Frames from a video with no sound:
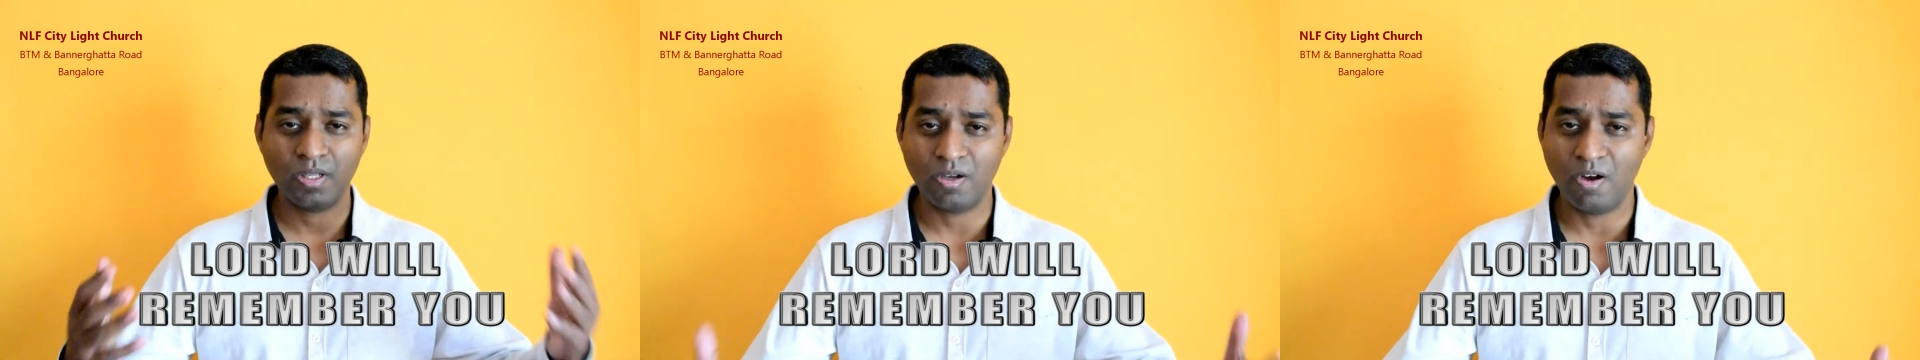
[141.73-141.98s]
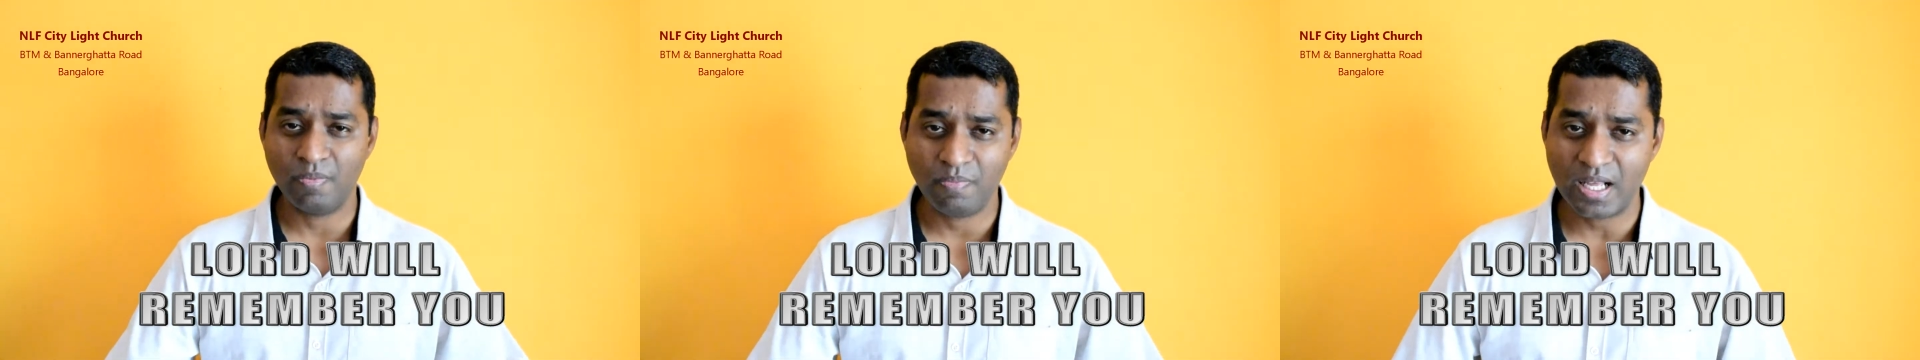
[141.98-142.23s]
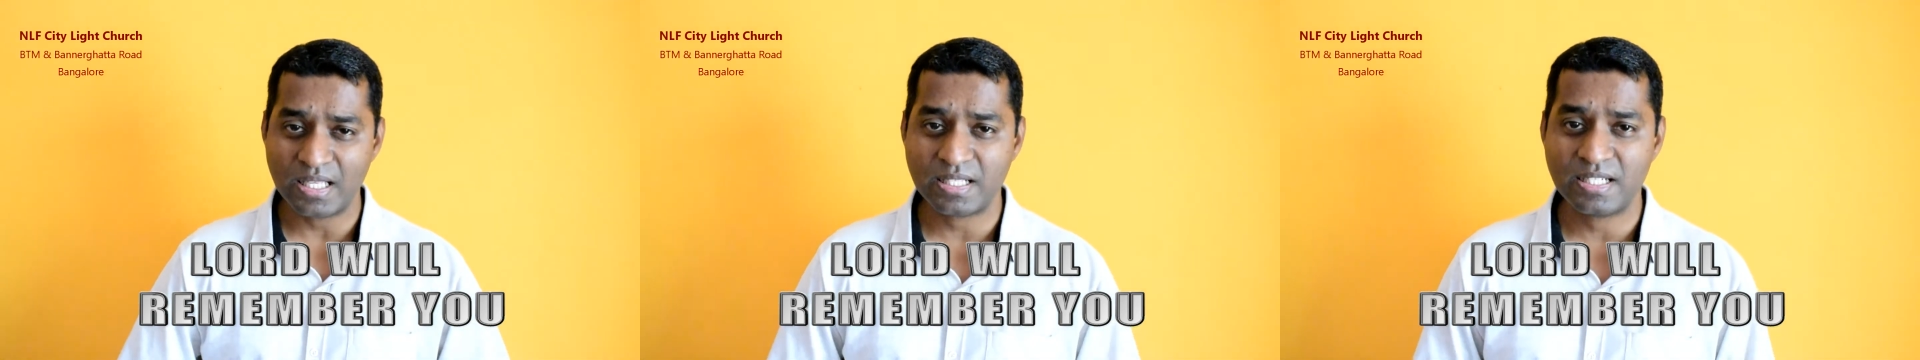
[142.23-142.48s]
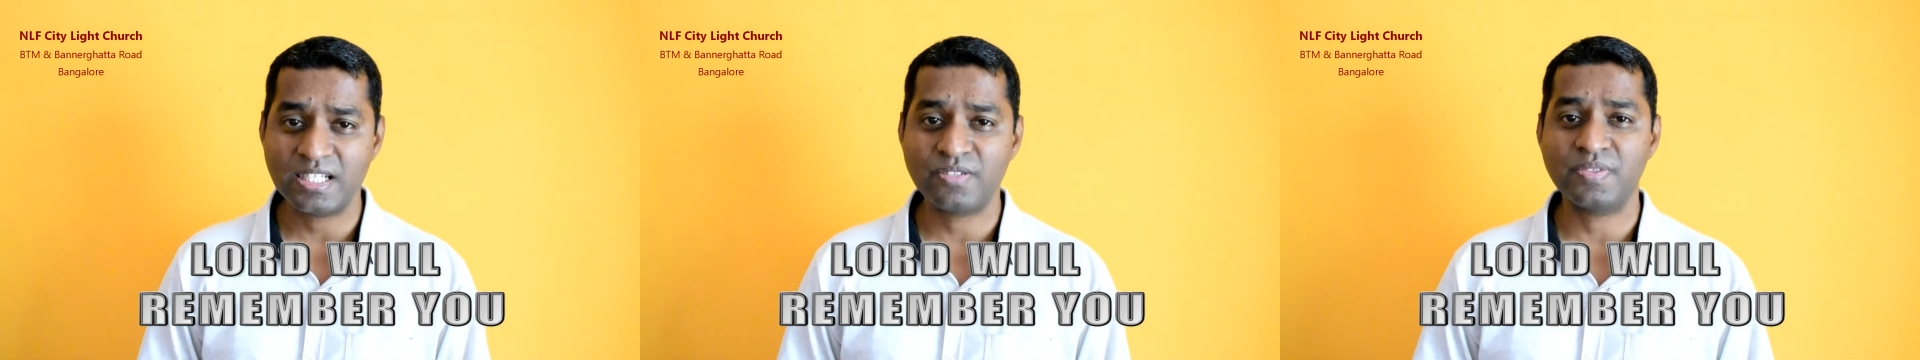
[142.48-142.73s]
God blessed
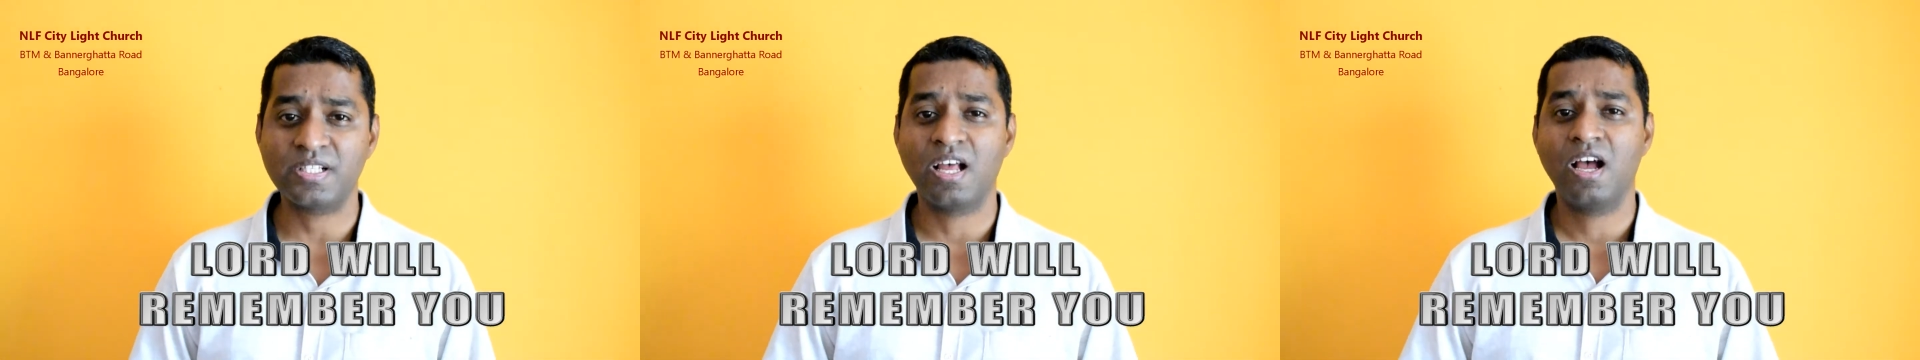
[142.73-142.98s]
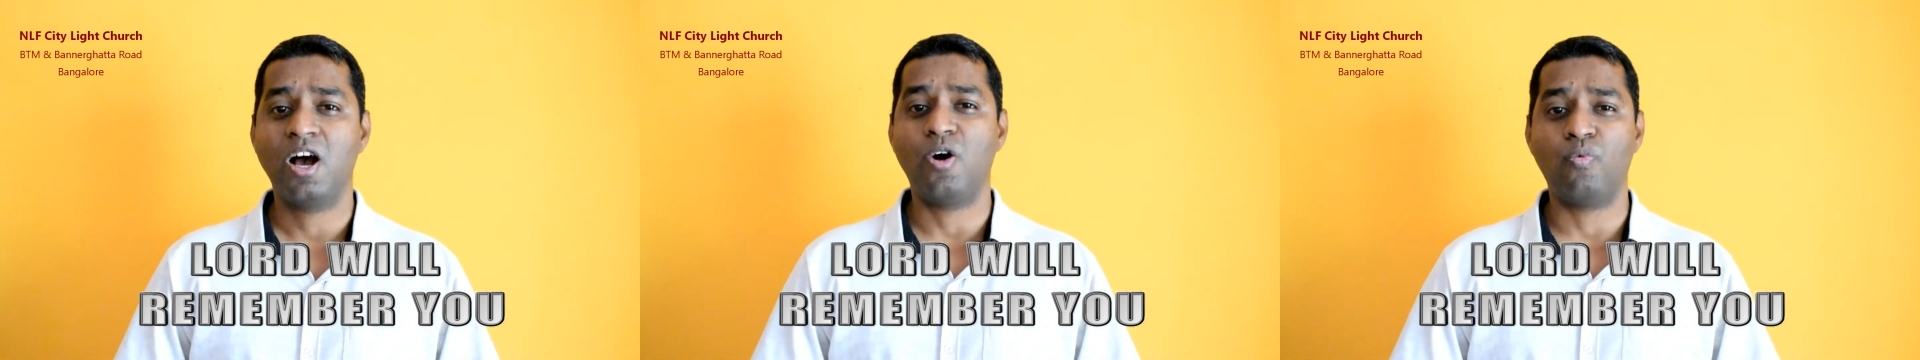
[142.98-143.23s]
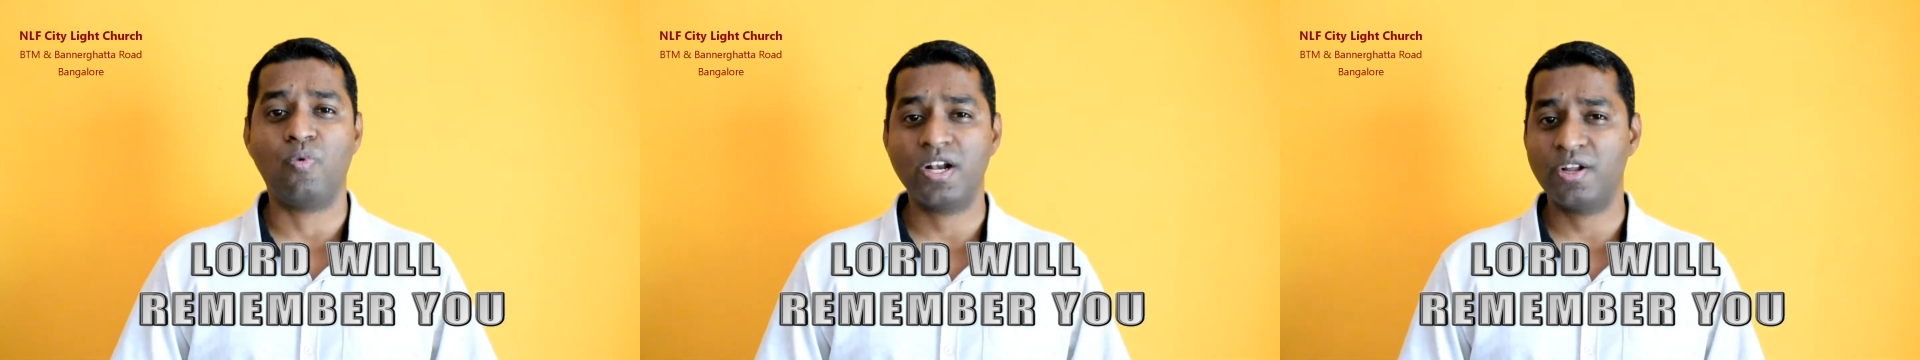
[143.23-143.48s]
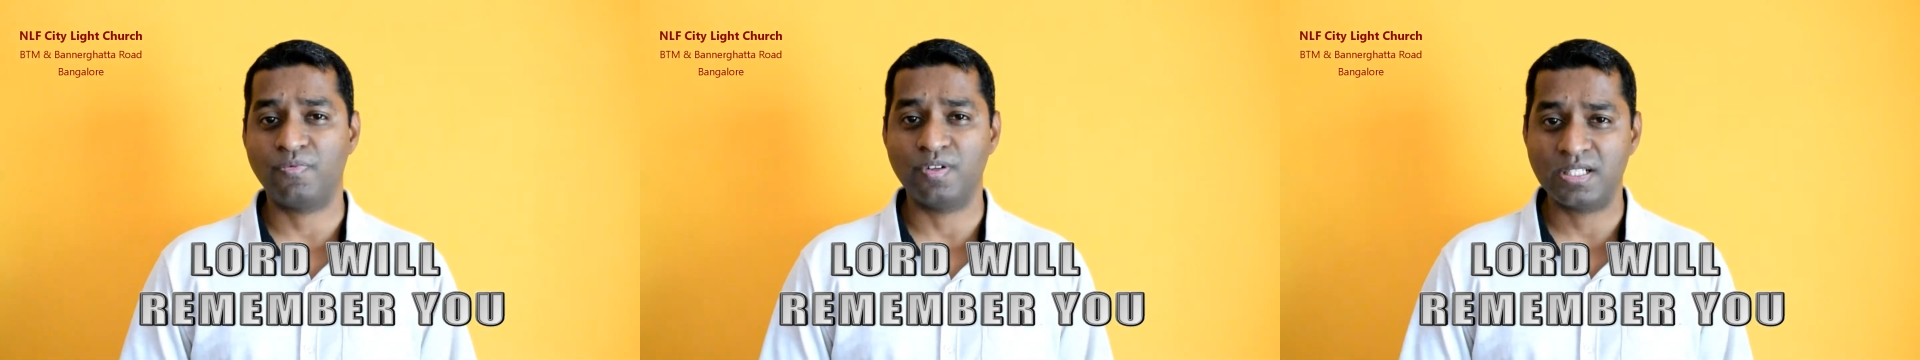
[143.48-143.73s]
her with a
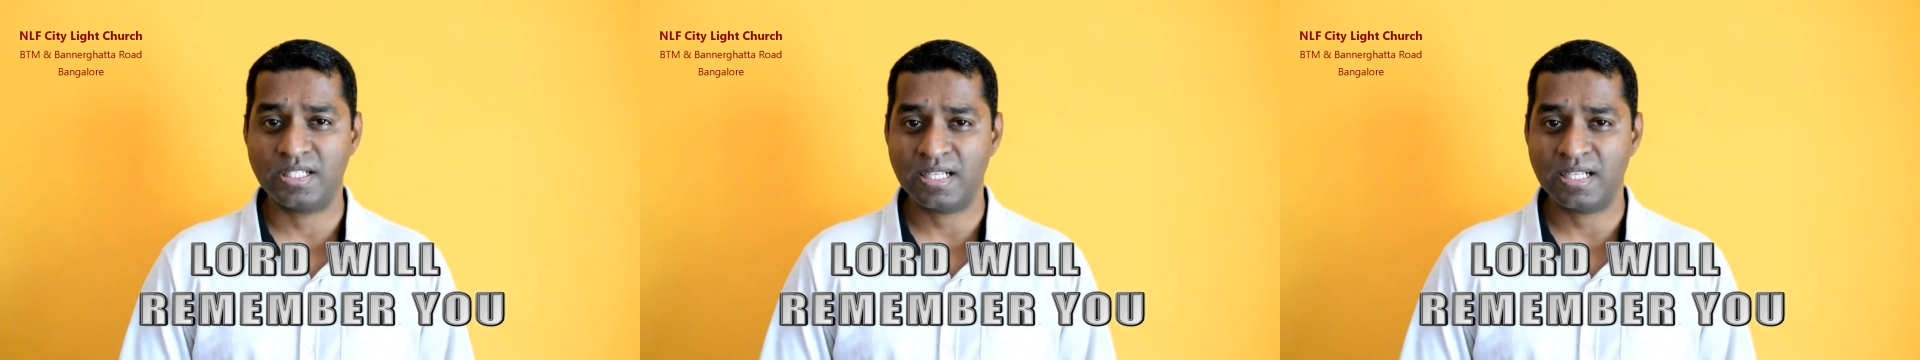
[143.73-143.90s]
wonderful